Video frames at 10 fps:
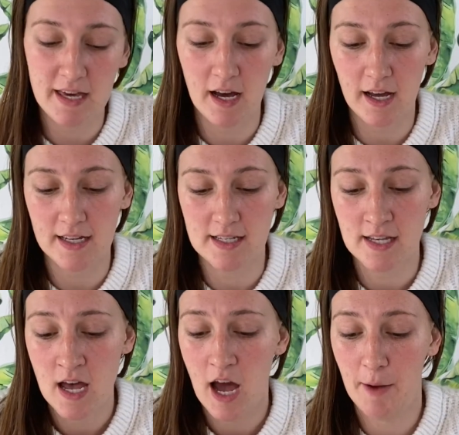
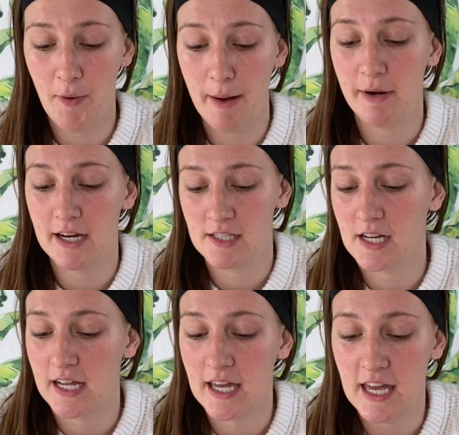because a primer
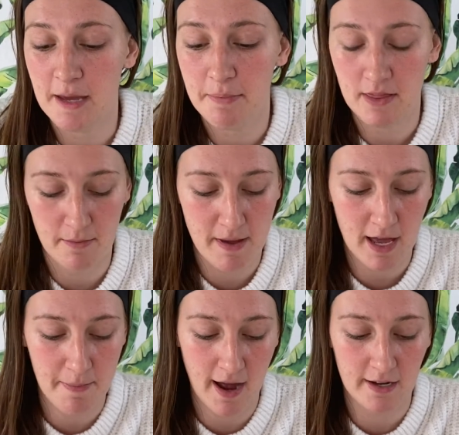is going to keep the
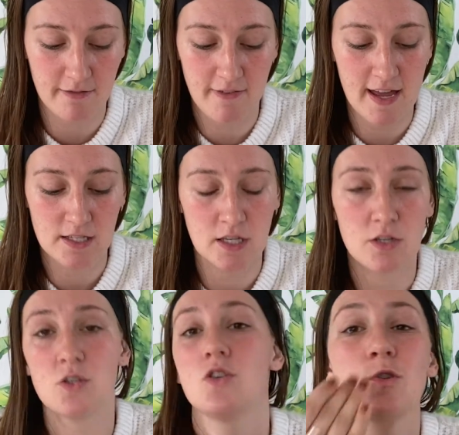makeup on your
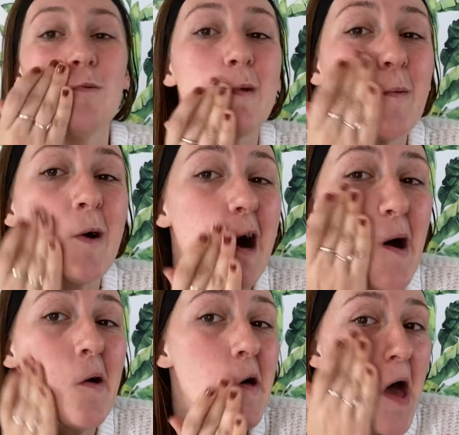face super
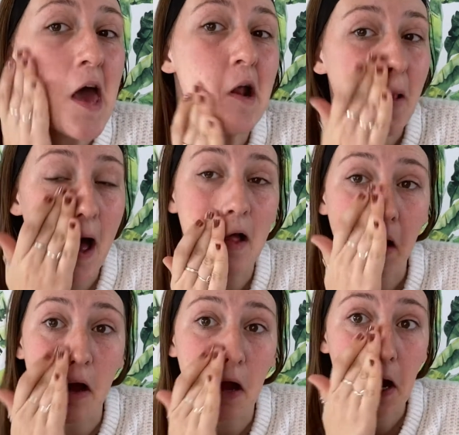well and a
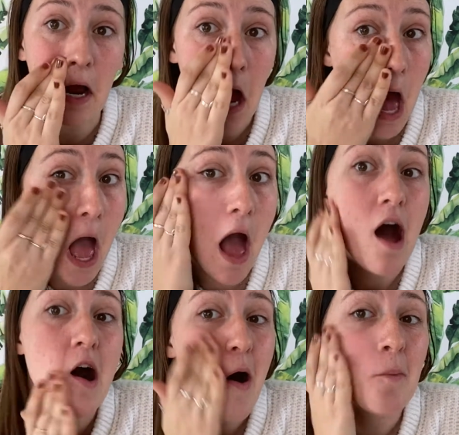lot longer.
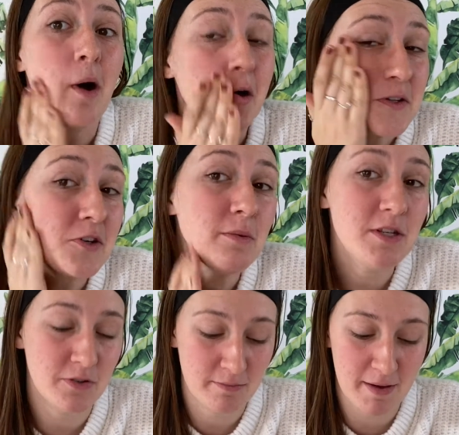I'm also
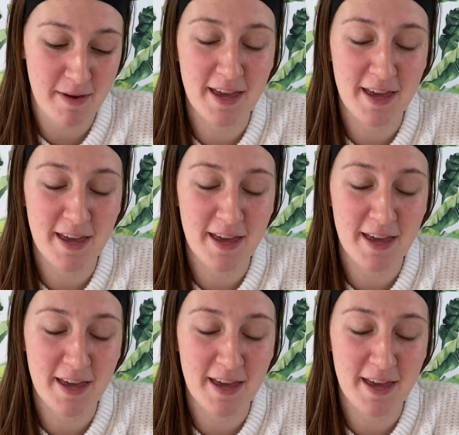going to be doing